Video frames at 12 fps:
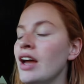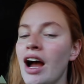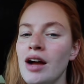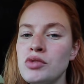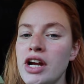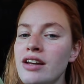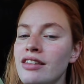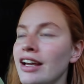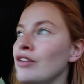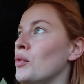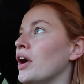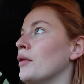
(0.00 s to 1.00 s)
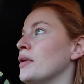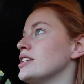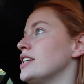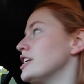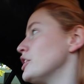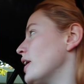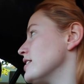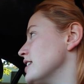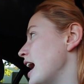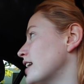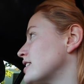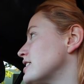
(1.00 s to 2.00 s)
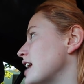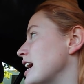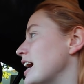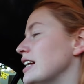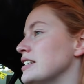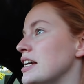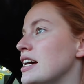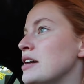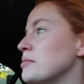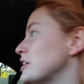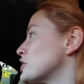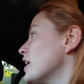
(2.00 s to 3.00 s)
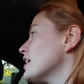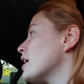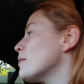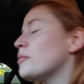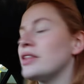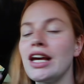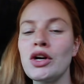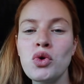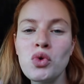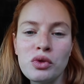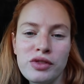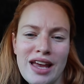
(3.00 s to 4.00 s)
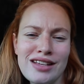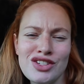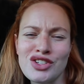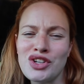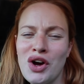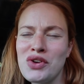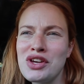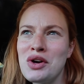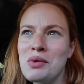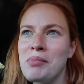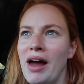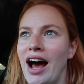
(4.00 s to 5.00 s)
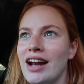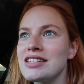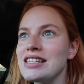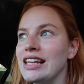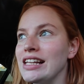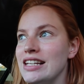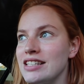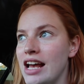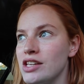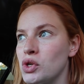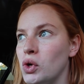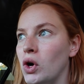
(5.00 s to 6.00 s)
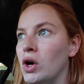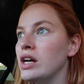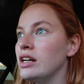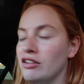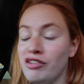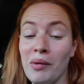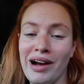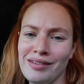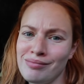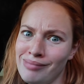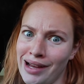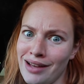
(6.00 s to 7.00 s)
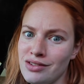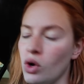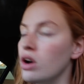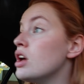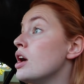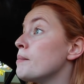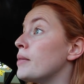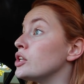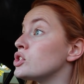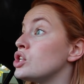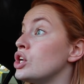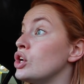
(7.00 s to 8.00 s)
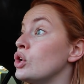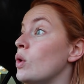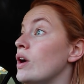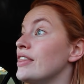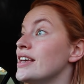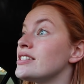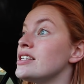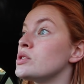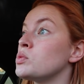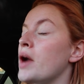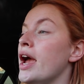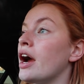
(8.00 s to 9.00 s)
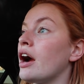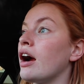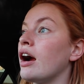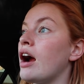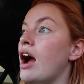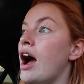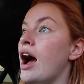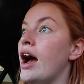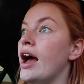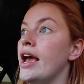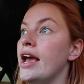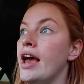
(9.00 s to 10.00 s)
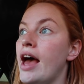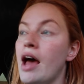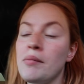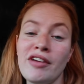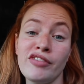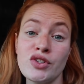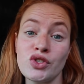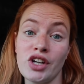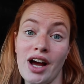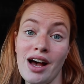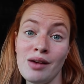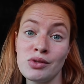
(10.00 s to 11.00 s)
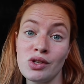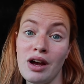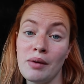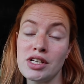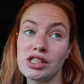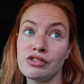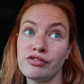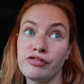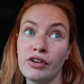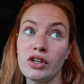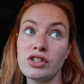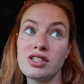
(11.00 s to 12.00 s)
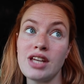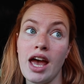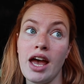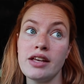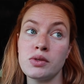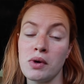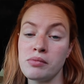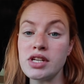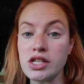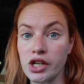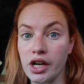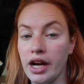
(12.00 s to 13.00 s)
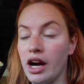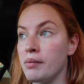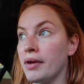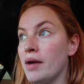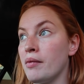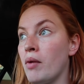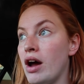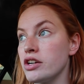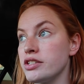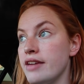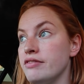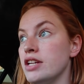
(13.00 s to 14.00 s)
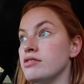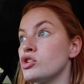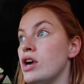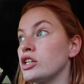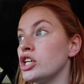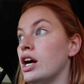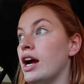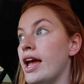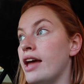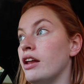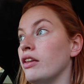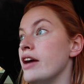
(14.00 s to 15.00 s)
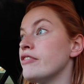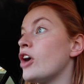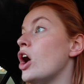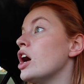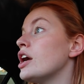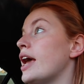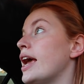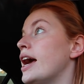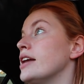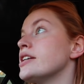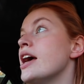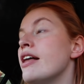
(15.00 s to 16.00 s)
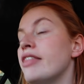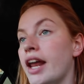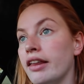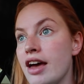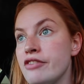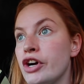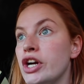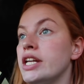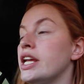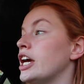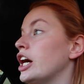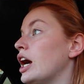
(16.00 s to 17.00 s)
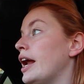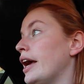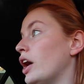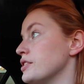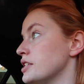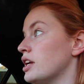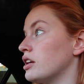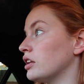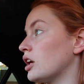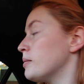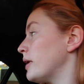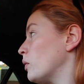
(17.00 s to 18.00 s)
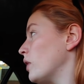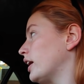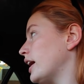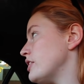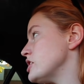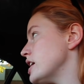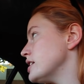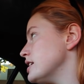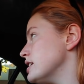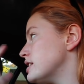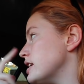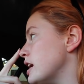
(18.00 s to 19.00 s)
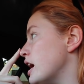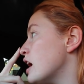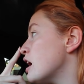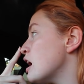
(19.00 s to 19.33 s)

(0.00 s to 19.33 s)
I'm trying to think of where I want to take you guys next, and I'm like trying to come up with like cool things to show you. But honestly, like this high school, for one, my high school, but two, this is where I had my first job. So I was first a swim teacher here, I became a water safety instructor and a lifeguard, and then I lifeguarded here, and I also did a little bit of work at the JCC.